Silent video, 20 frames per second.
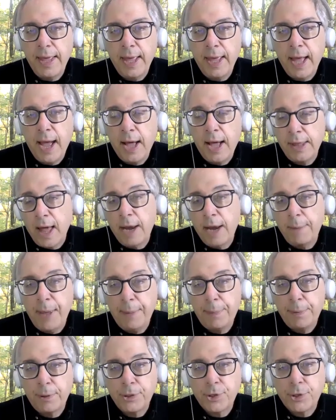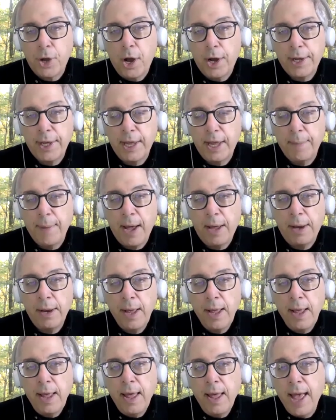a lot of people are talking about
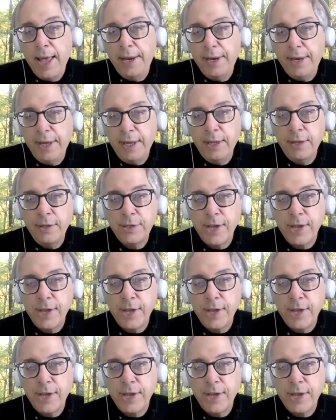ending